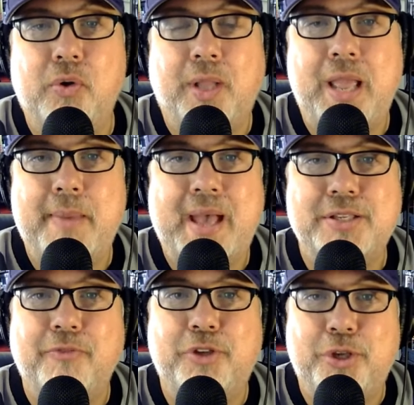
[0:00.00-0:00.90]
Claim
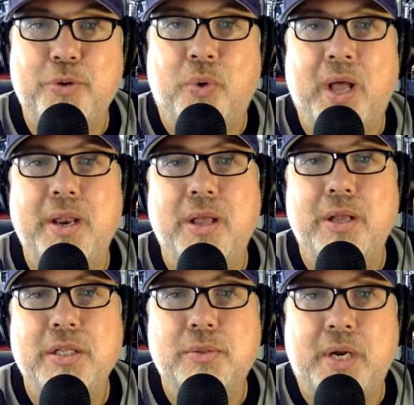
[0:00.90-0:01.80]
as of Q1
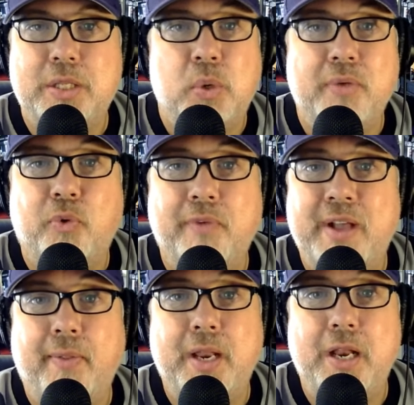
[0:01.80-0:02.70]
2024,
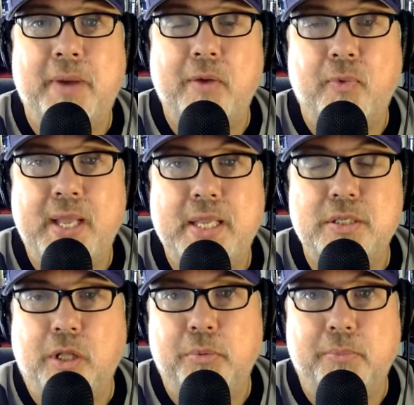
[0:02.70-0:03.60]
validated by Radius
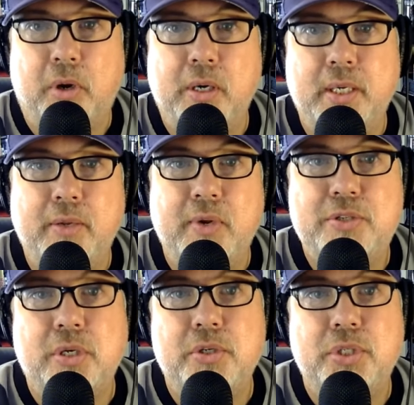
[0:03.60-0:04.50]
Global Marketing
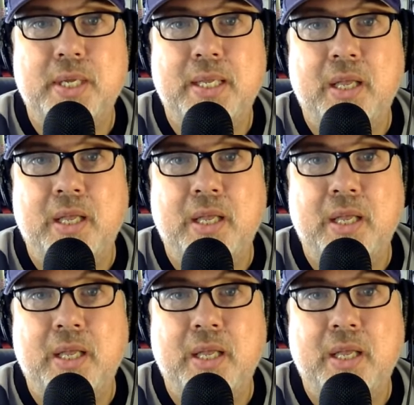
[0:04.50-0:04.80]
Research.